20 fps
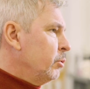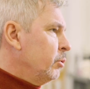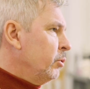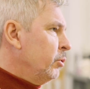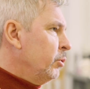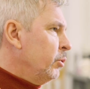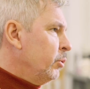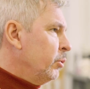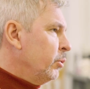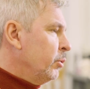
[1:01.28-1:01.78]

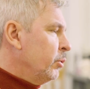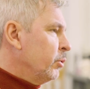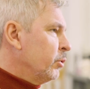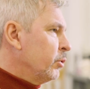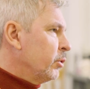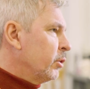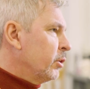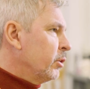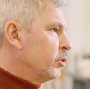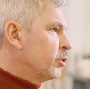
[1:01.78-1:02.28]
who
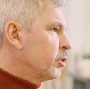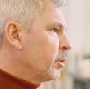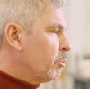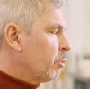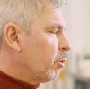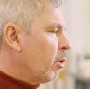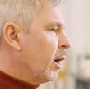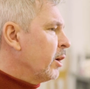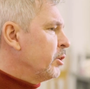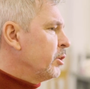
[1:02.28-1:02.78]
can
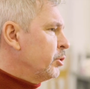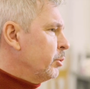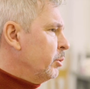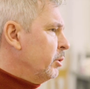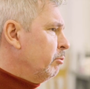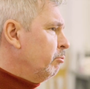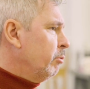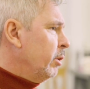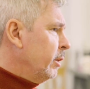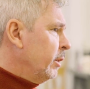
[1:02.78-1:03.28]
surprise you
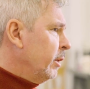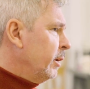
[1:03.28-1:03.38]
in